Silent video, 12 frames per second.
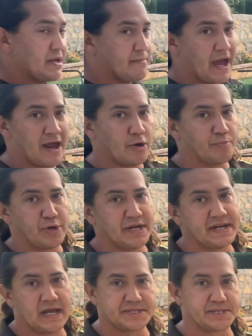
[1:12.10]
a matter of
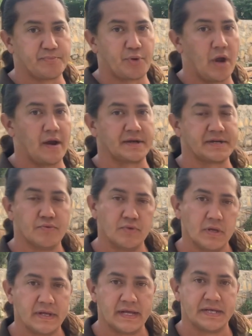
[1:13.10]
putting down some product. It
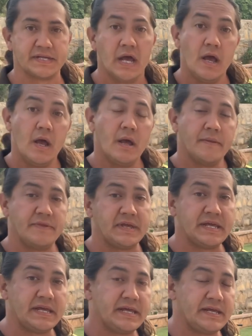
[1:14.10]
really is.
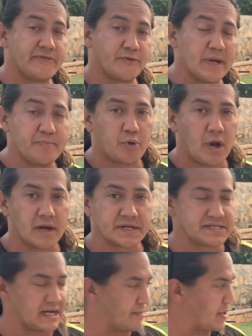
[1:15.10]
The three
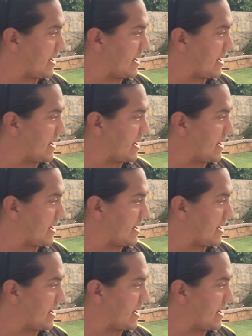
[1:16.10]
products that I'm gonna